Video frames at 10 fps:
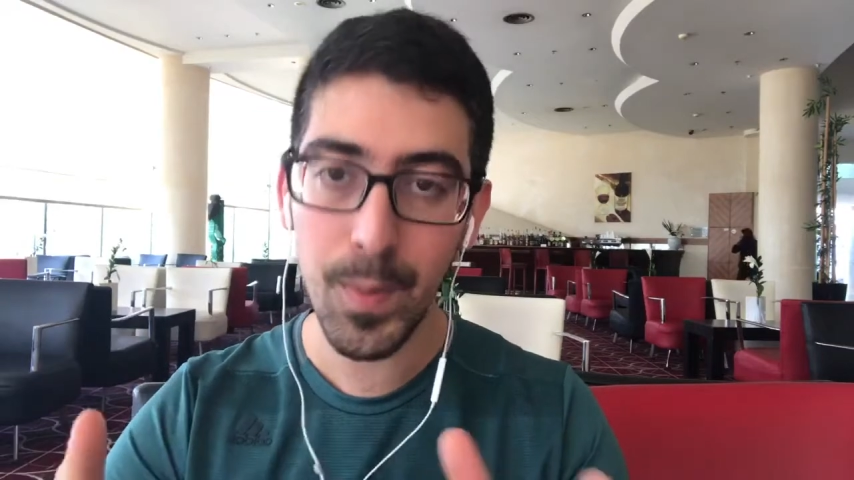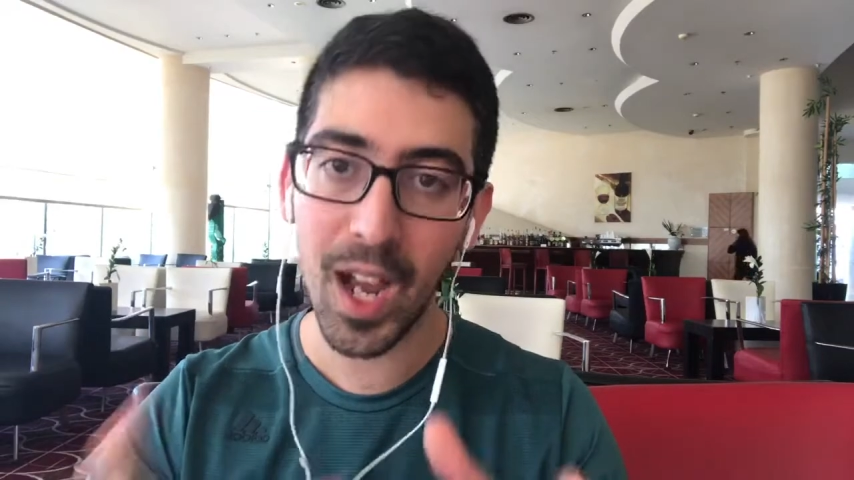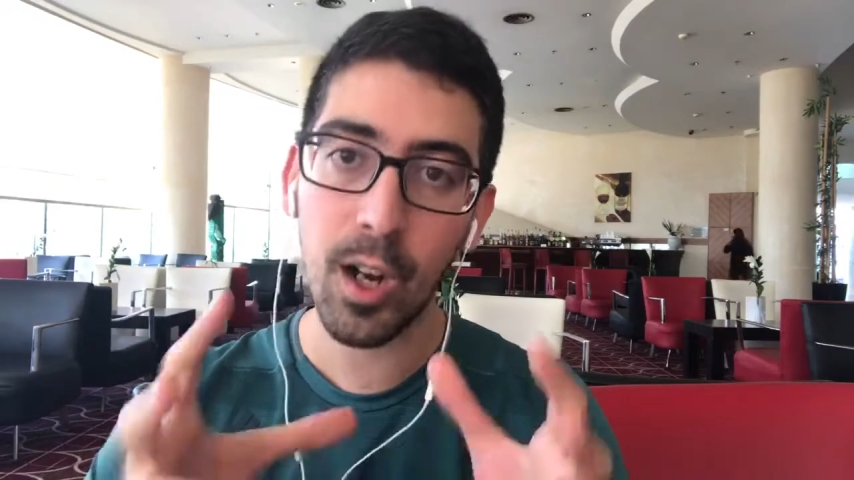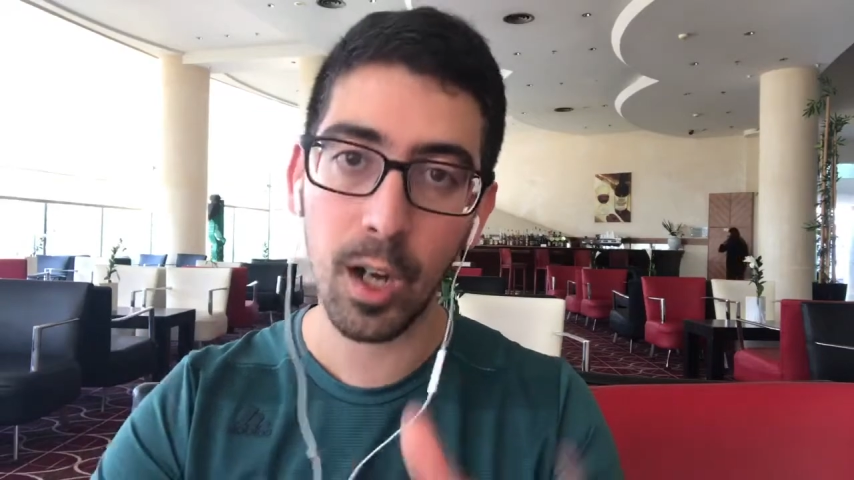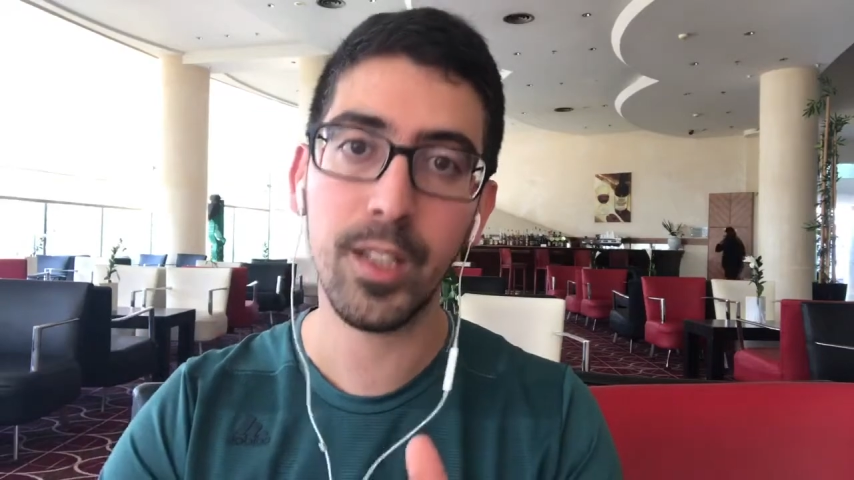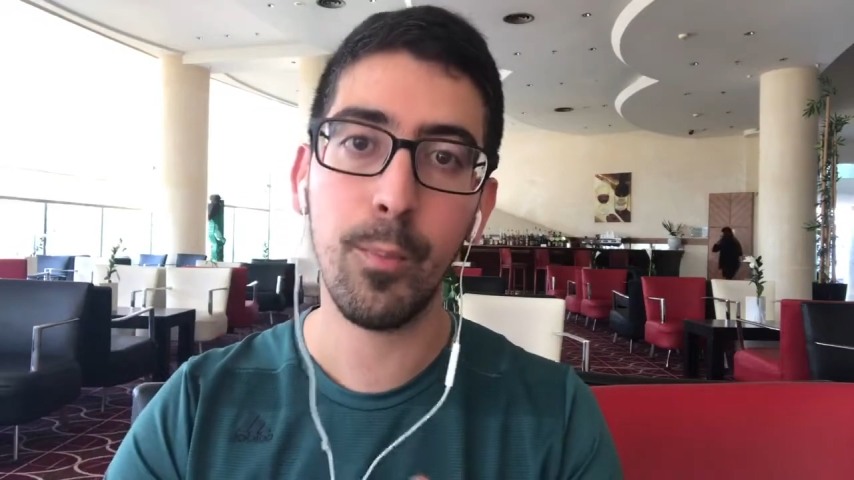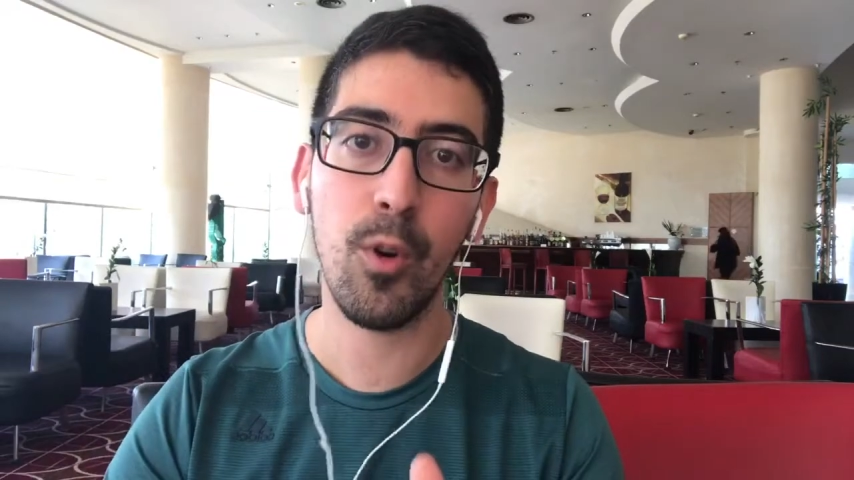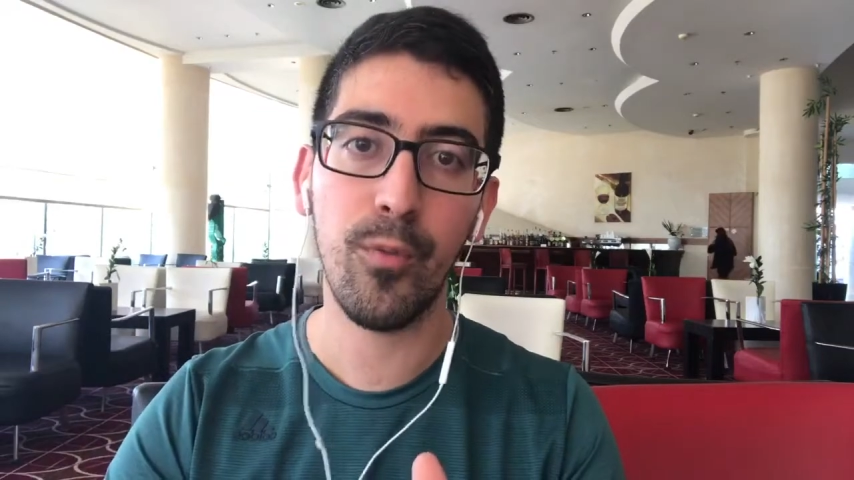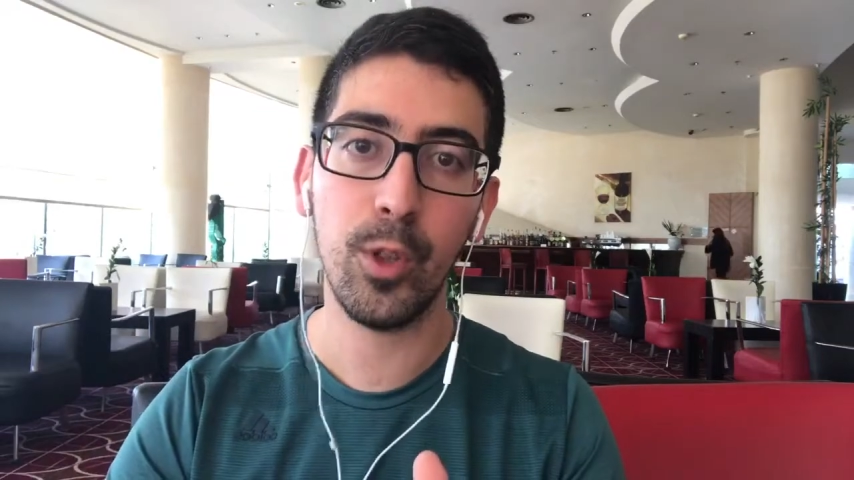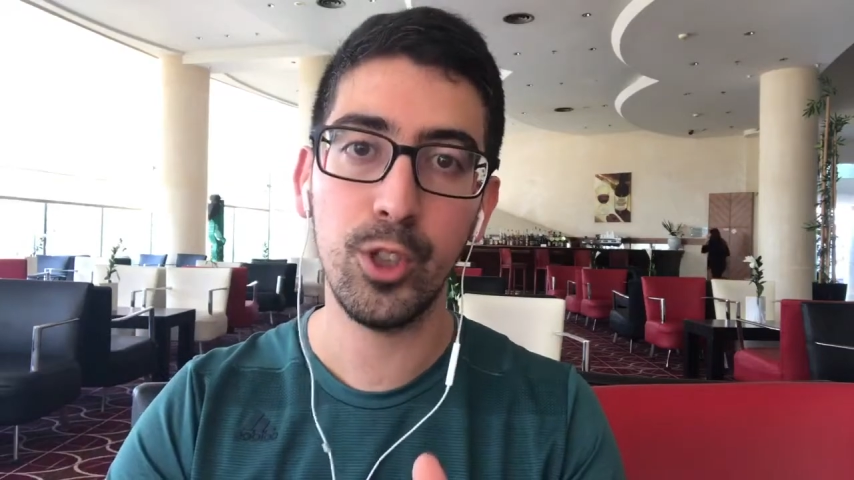be
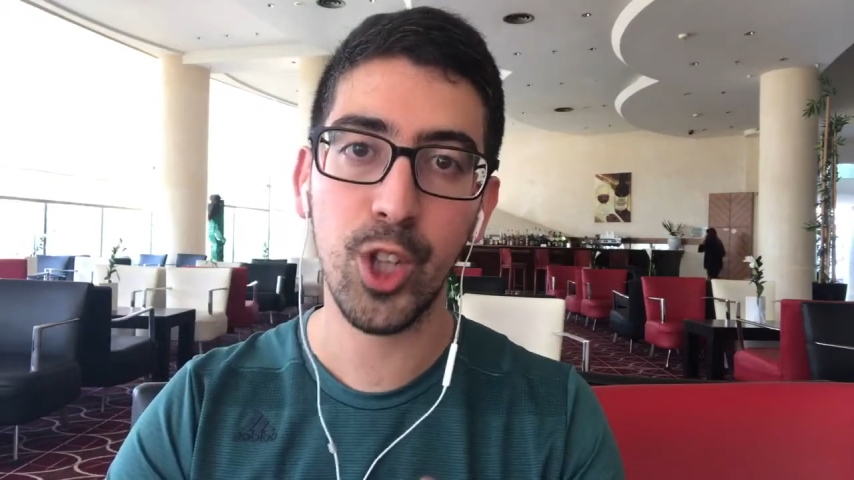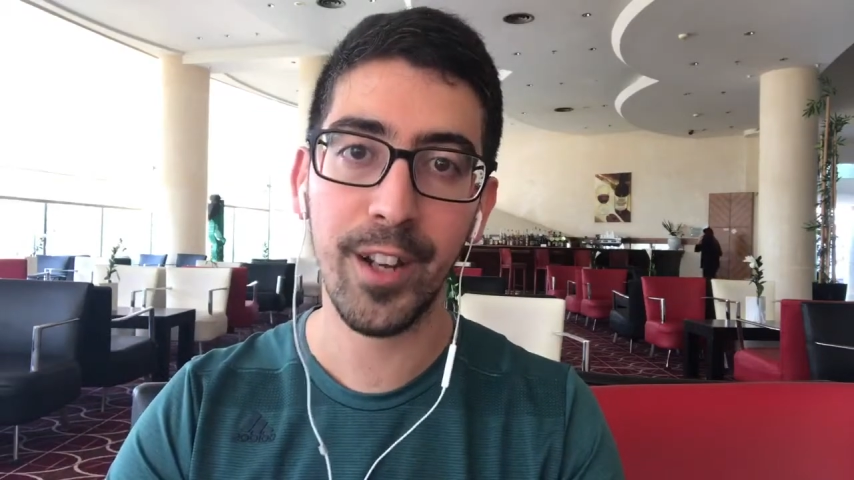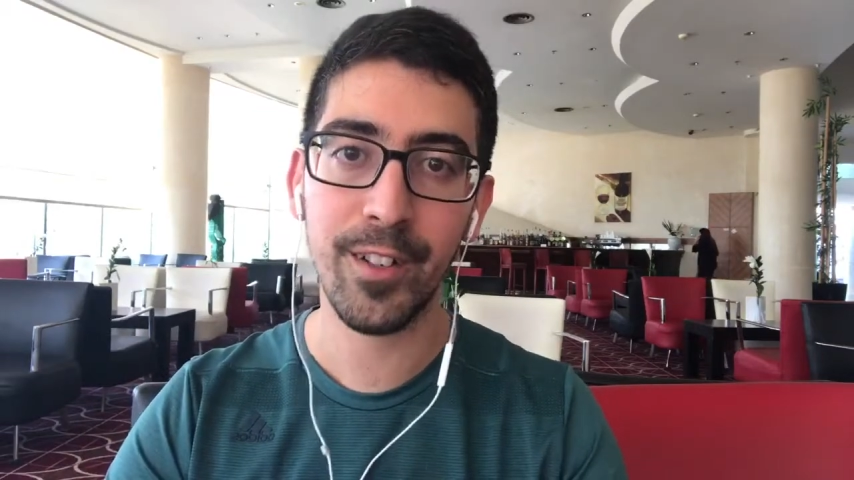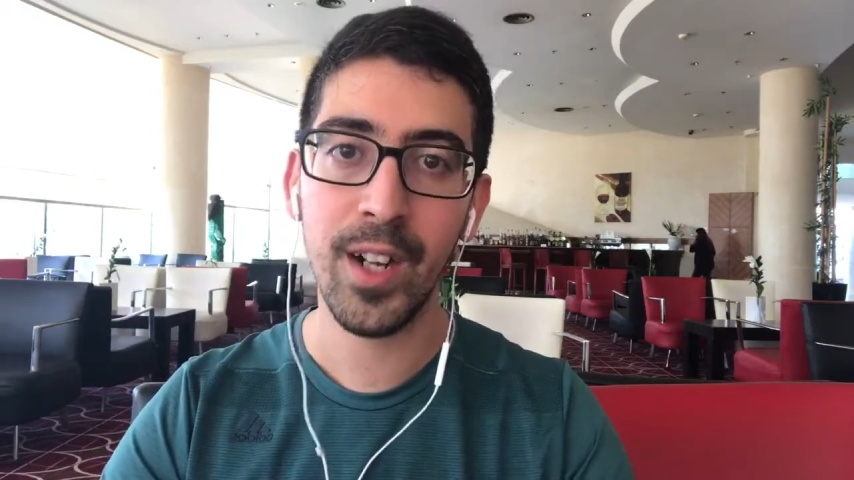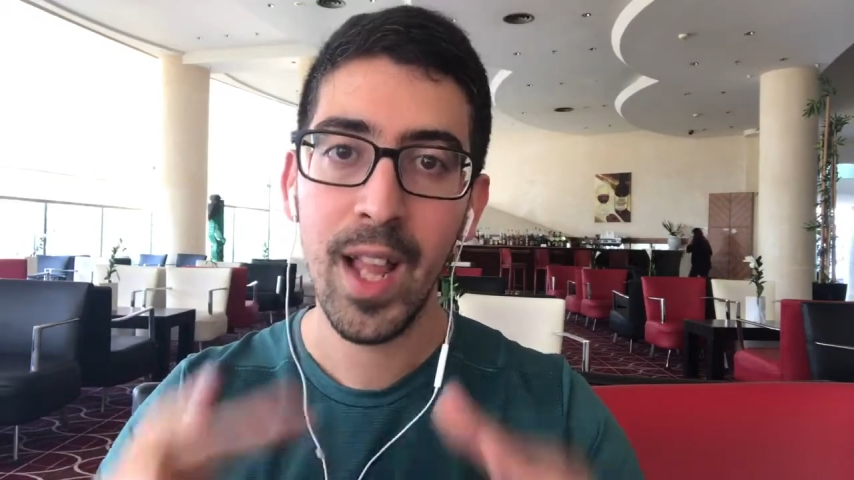accountable for each other.